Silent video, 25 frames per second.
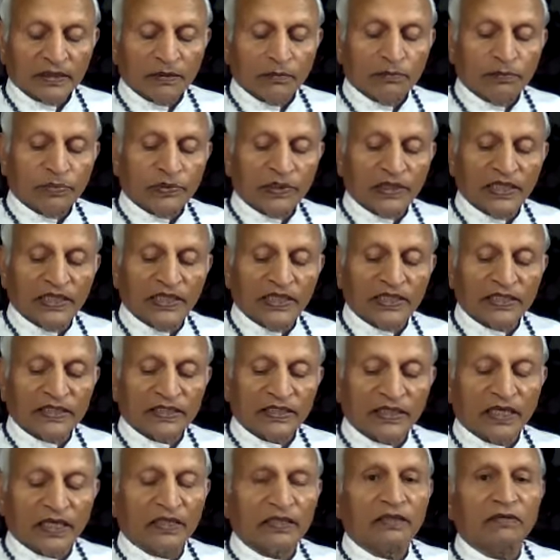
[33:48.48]
Prayers
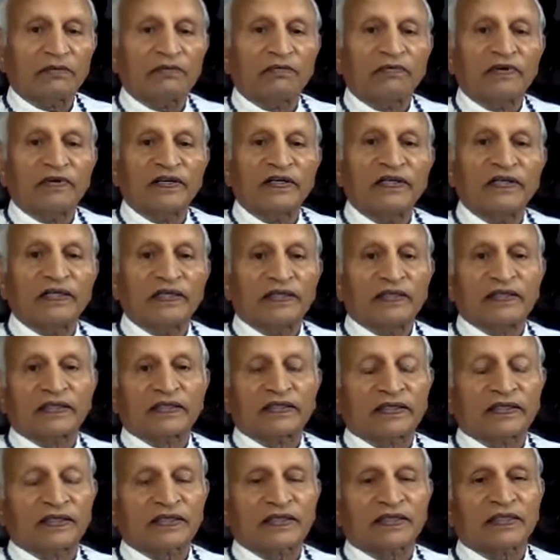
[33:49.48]
are the
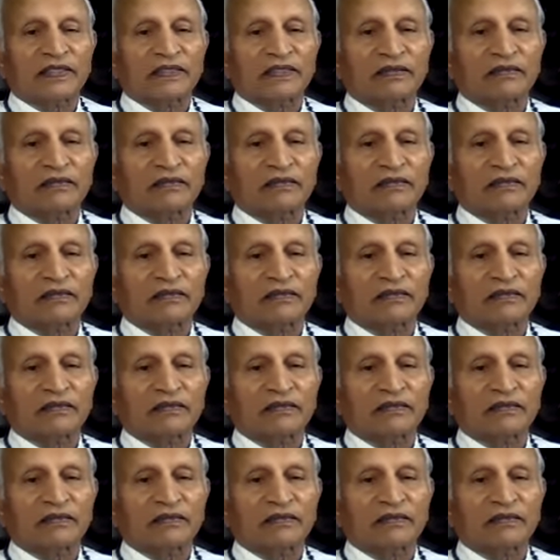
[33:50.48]
words